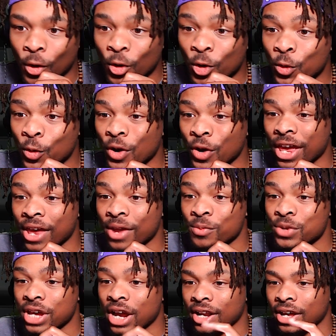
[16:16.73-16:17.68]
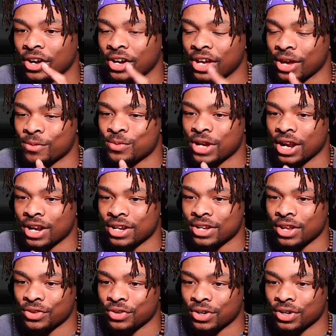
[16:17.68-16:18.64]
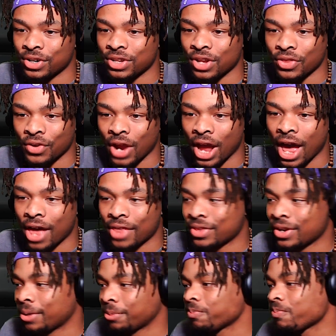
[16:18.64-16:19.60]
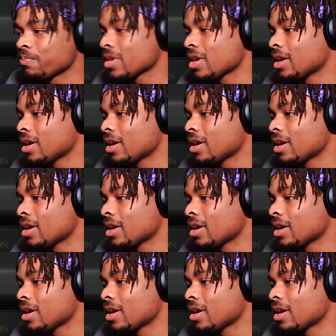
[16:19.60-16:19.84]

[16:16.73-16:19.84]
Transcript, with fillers: Oh, and we got a okay, we got another another hat there.